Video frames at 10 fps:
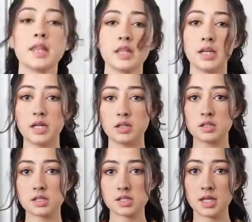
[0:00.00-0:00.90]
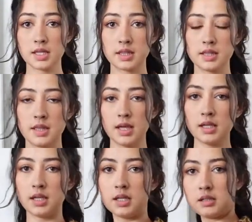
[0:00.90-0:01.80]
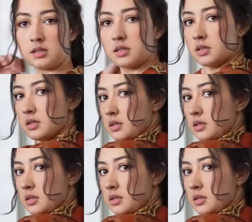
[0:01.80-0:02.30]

And then it looks like that.